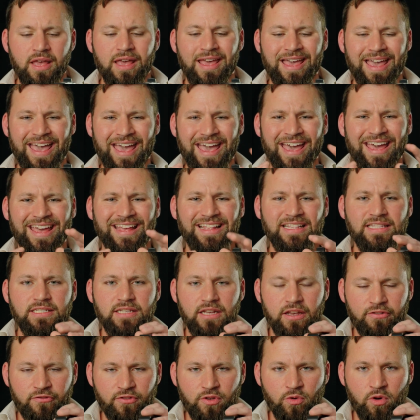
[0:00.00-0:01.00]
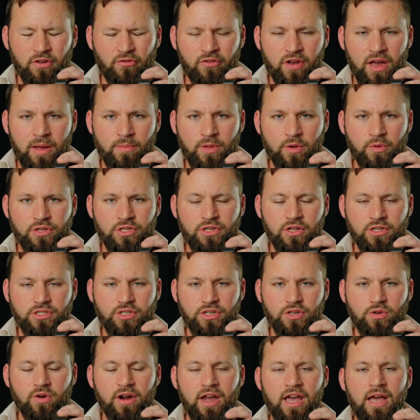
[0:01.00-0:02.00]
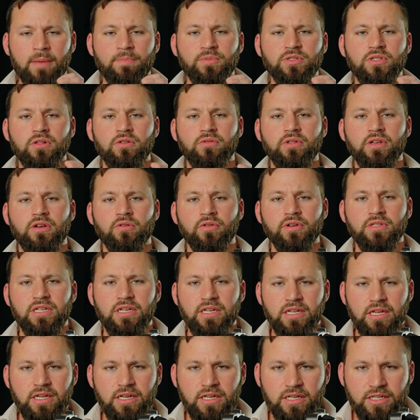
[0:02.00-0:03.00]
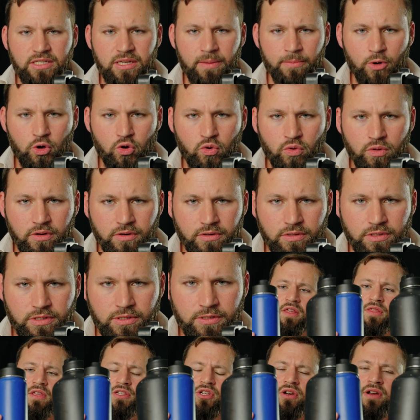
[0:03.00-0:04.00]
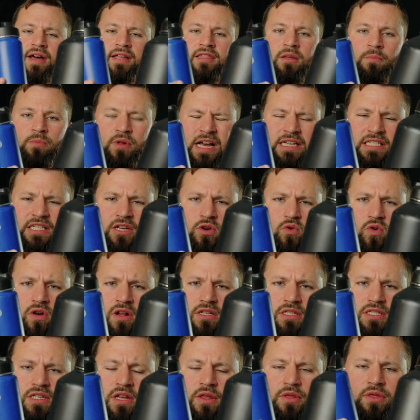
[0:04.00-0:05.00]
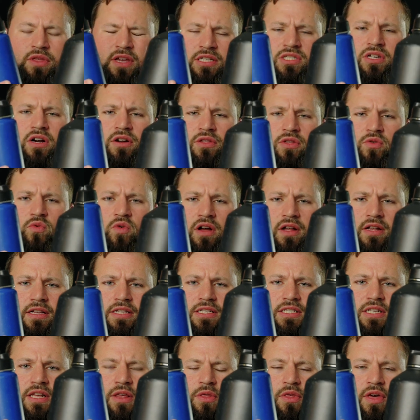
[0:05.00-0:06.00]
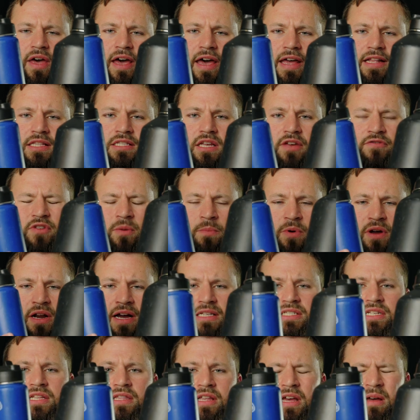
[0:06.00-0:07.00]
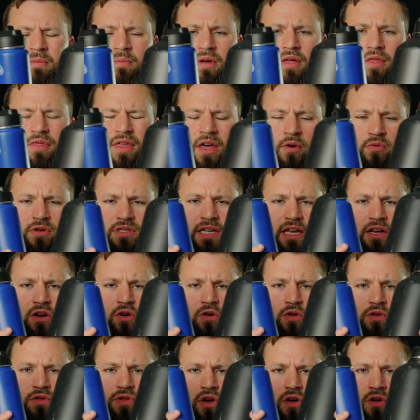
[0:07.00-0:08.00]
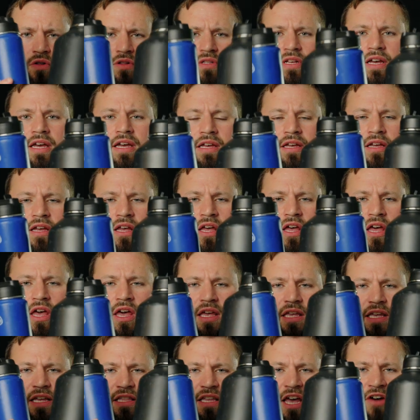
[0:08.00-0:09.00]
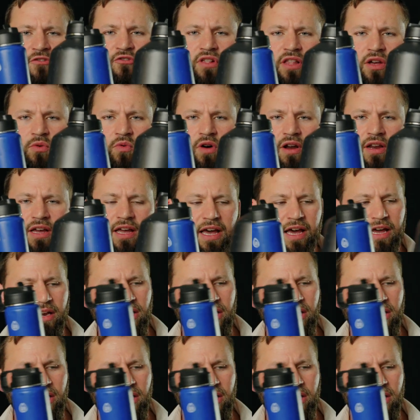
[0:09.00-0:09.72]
and if you are a family with children, you are absolutely going to need some coolers. These are not the plastic ones, these are the ones that if you put ice in them, they will stay cold the whole day. You definitely want to get